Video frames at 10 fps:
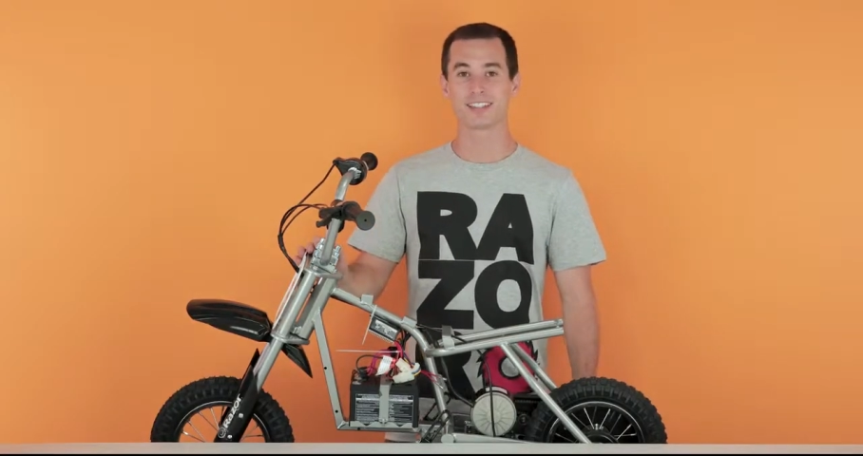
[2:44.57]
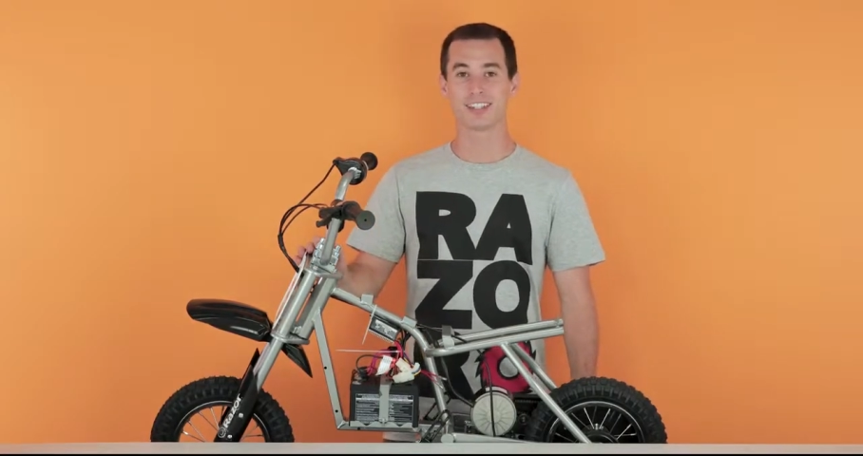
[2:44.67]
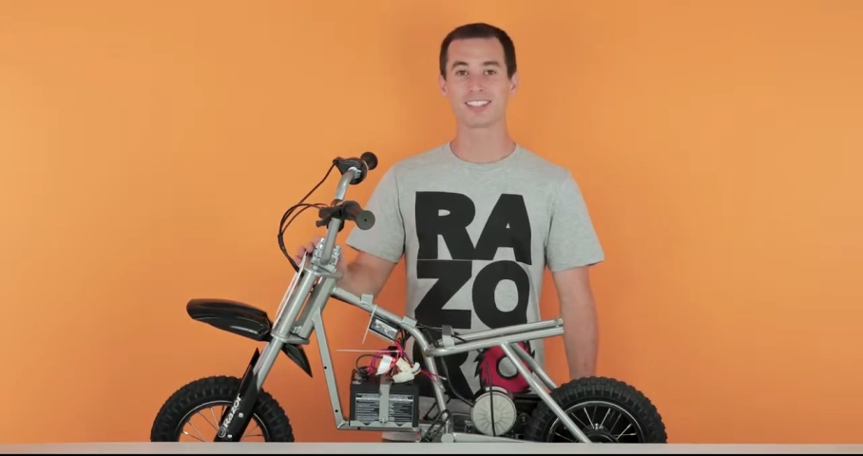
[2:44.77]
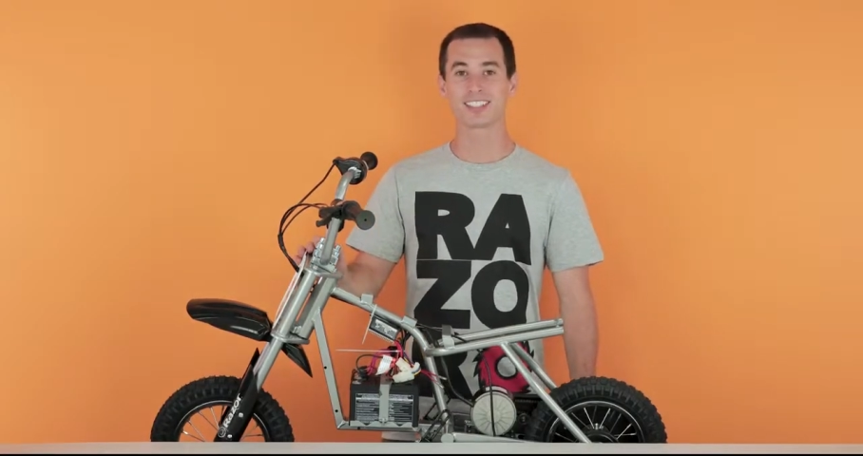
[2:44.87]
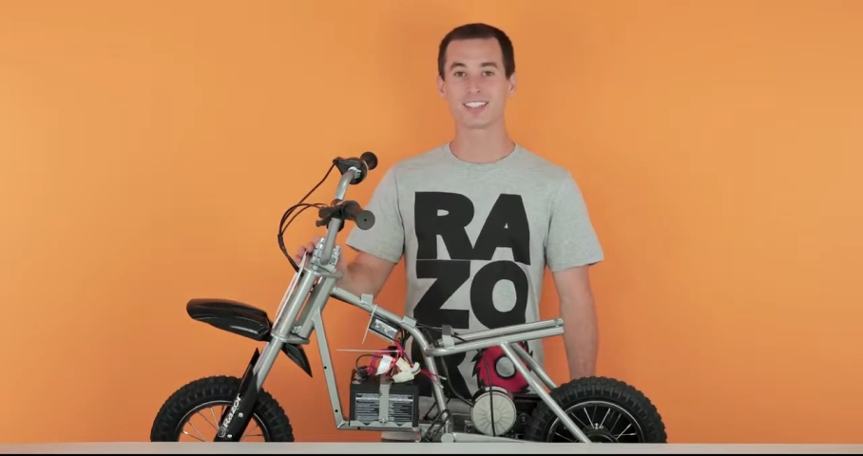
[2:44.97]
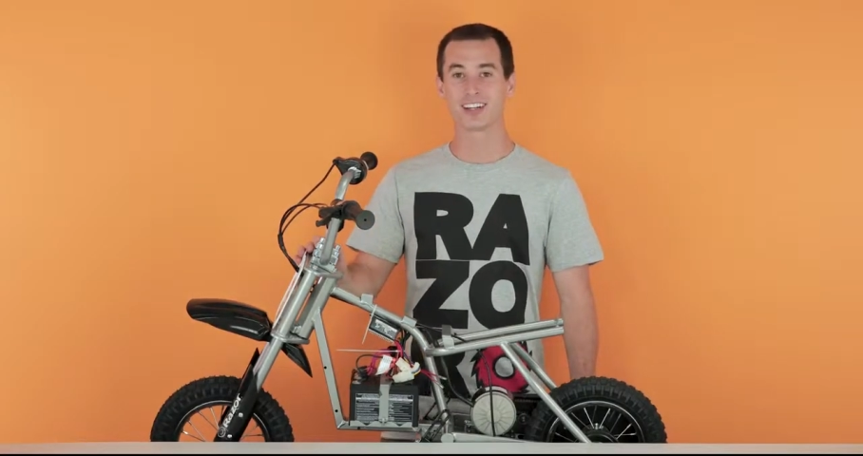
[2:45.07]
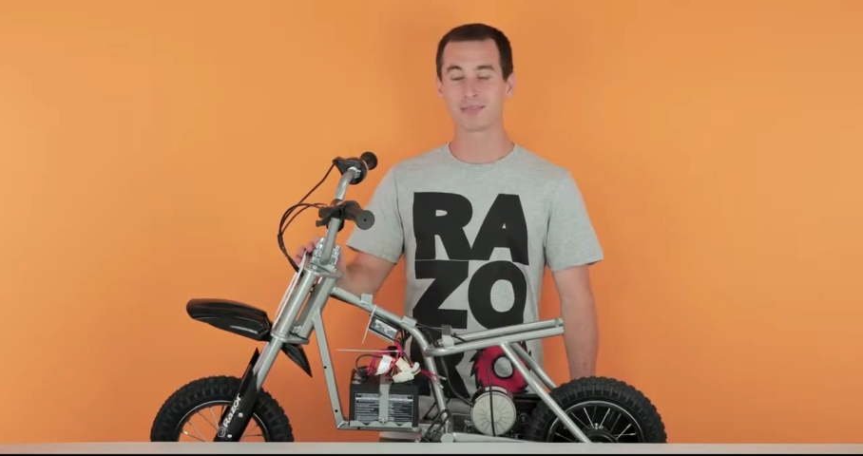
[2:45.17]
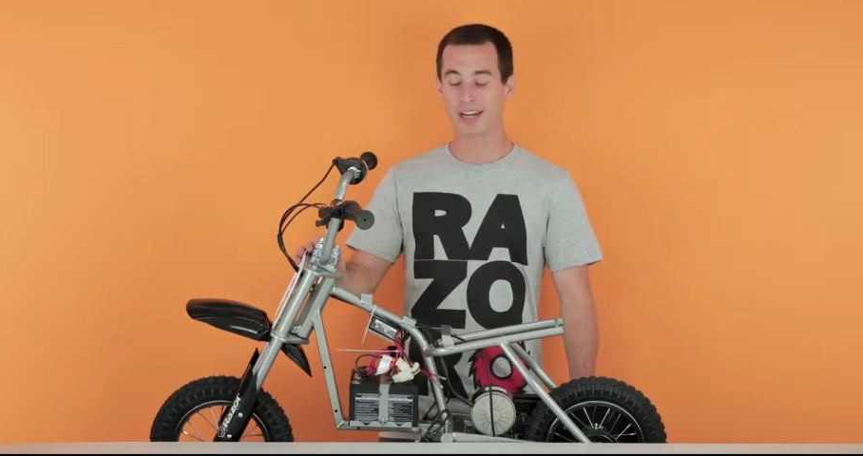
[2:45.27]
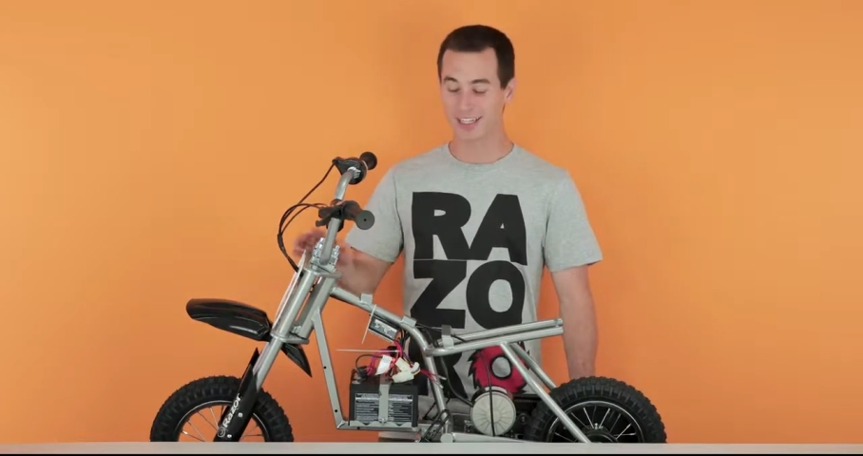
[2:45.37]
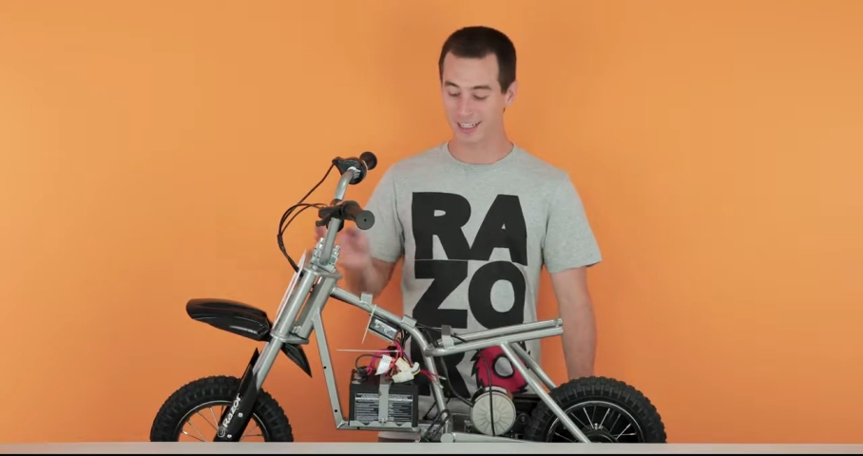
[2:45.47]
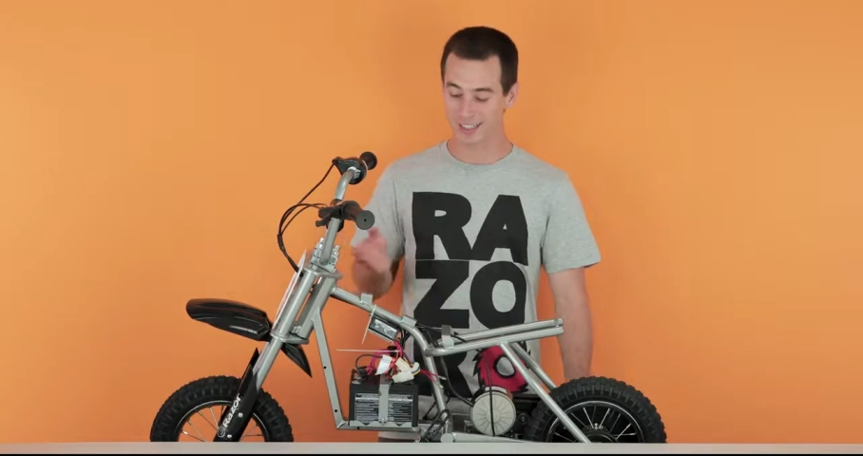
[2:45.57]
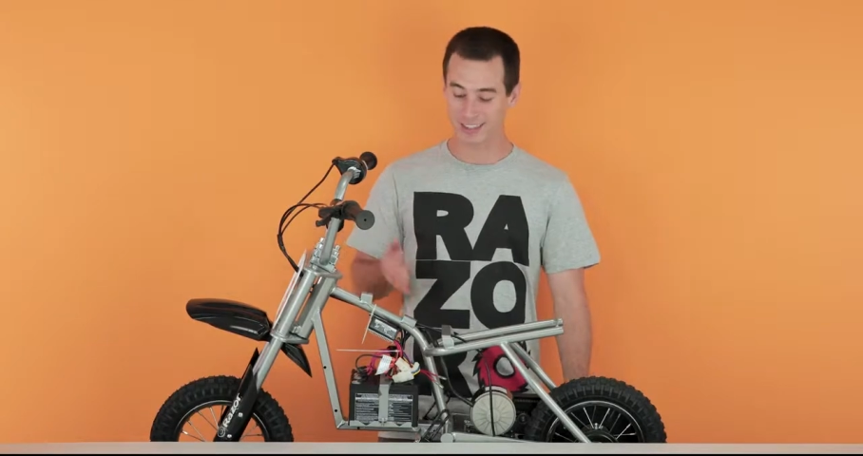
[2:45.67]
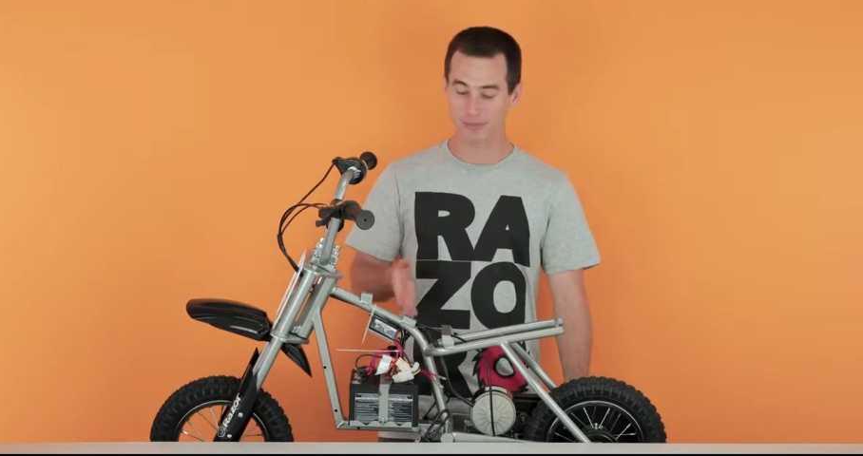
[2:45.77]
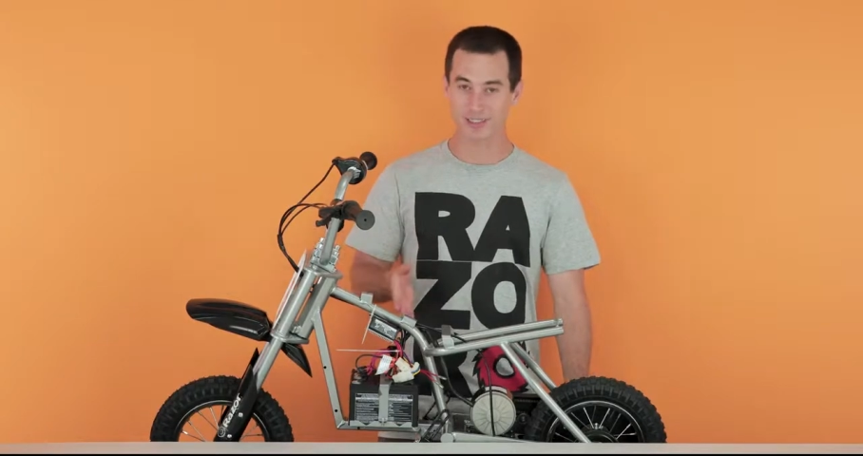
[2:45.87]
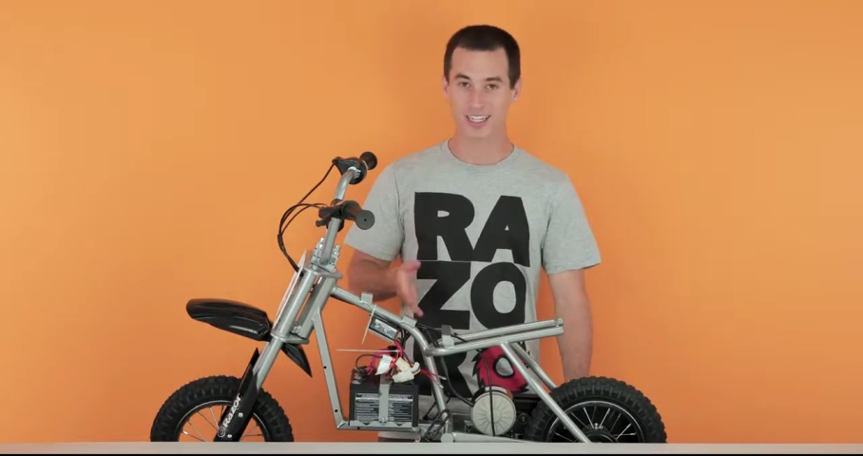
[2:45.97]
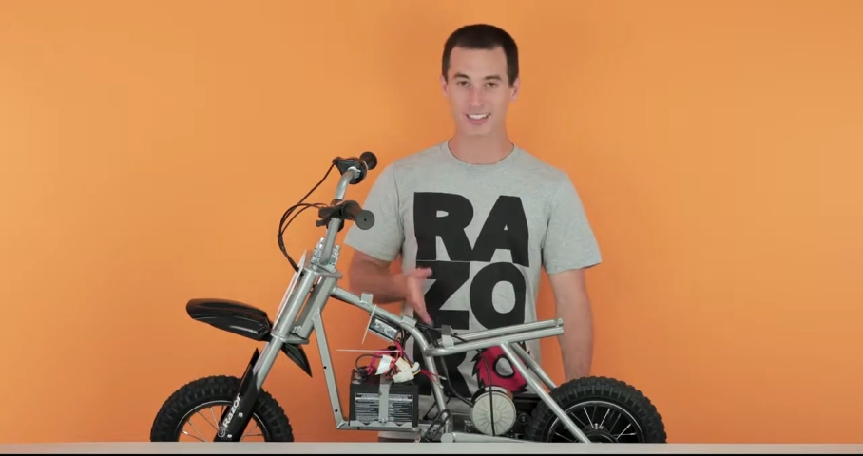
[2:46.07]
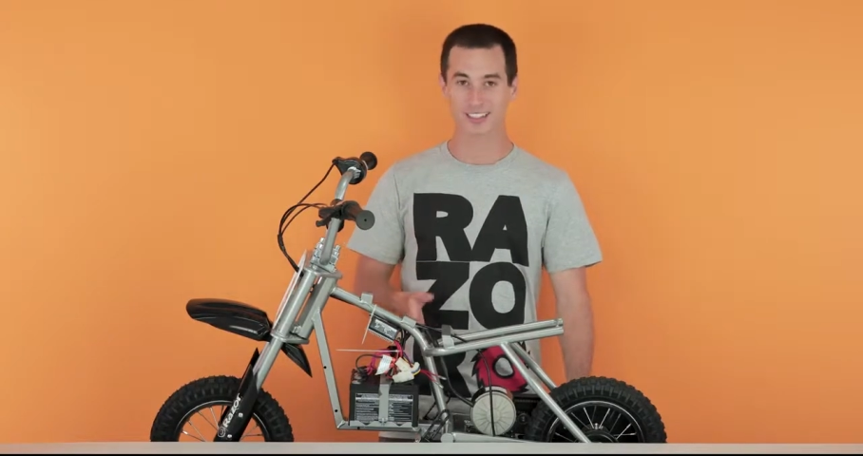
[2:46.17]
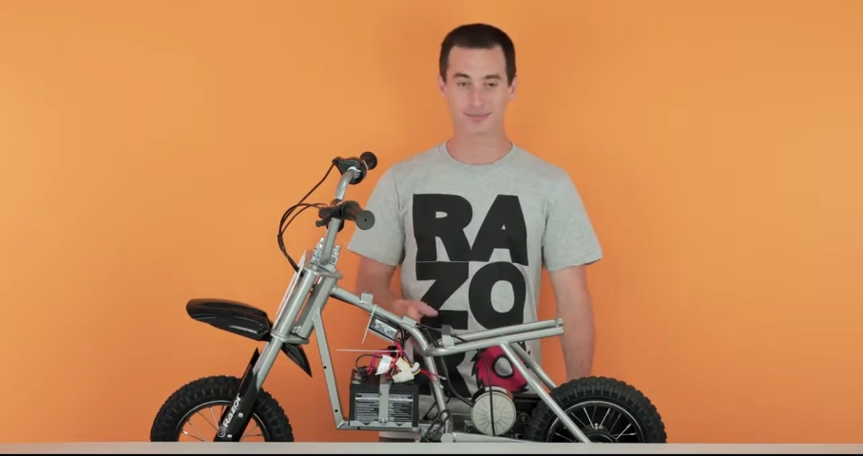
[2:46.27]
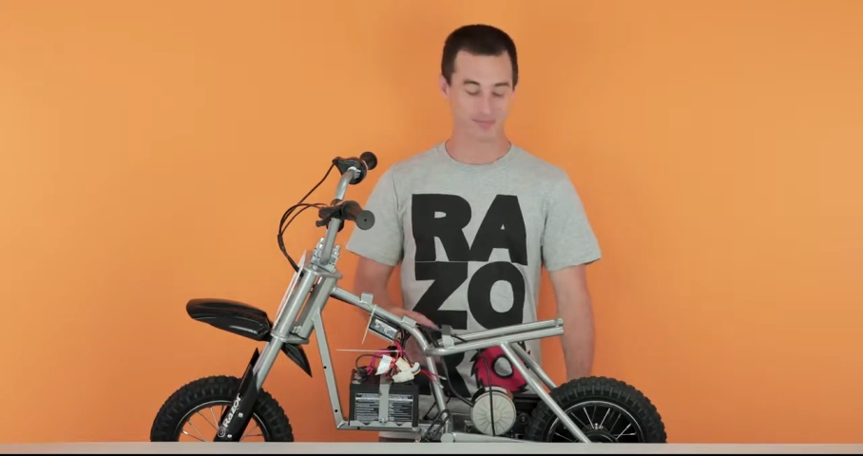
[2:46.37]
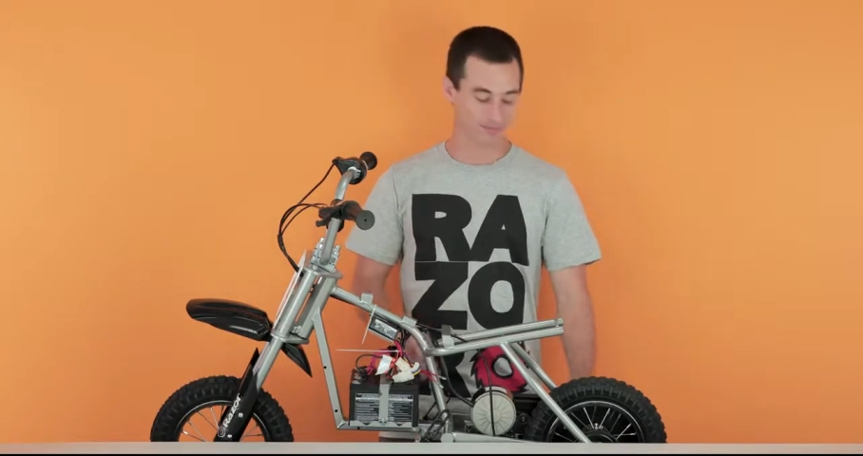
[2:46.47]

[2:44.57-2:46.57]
So let's get started by cutting our zip ties.